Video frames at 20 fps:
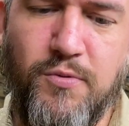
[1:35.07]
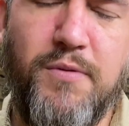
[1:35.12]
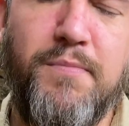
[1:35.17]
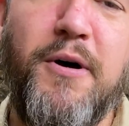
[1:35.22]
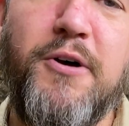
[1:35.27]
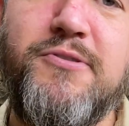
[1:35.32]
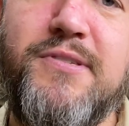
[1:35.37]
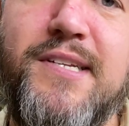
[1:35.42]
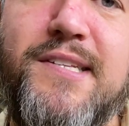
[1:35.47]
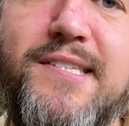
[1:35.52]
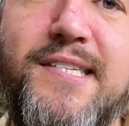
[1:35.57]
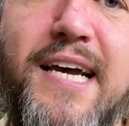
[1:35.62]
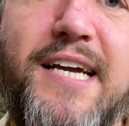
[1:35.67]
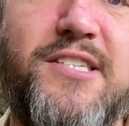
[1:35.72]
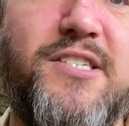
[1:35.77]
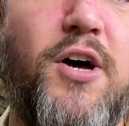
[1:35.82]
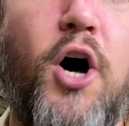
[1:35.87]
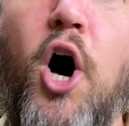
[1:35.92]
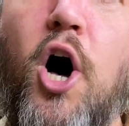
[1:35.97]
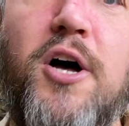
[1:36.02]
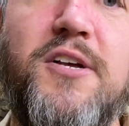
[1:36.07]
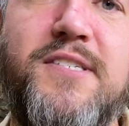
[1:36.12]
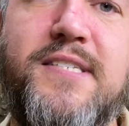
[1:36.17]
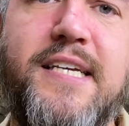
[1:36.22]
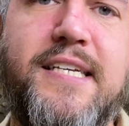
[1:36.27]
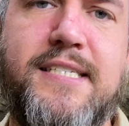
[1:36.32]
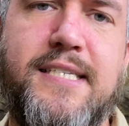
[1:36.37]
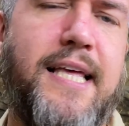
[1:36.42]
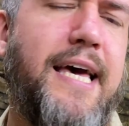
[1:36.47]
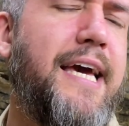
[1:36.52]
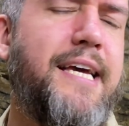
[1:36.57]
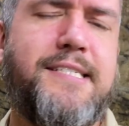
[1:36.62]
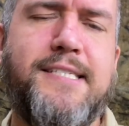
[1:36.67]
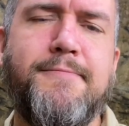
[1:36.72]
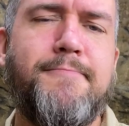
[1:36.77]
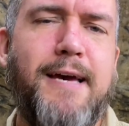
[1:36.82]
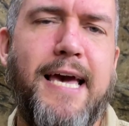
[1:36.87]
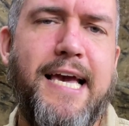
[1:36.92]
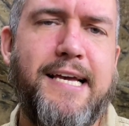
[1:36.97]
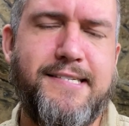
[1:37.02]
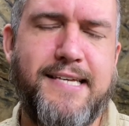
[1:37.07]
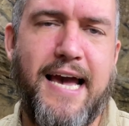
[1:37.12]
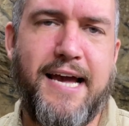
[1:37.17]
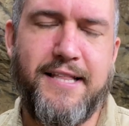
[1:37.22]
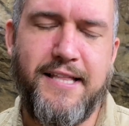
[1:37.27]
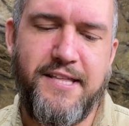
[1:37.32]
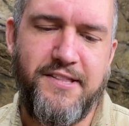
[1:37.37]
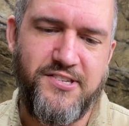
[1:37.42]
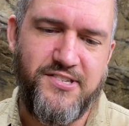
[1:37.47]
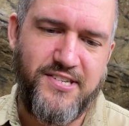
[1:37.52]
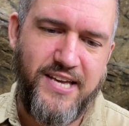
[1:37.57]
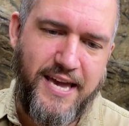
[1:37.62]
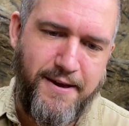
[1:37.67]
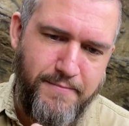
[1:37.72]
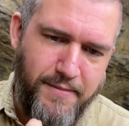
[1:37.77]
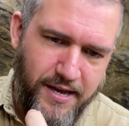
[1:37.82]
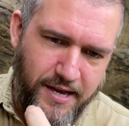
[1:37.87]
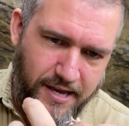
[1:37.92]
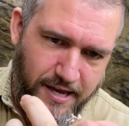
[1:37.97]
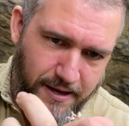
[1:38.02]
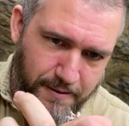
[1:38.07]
With most insects, all 6 legs exactly the same.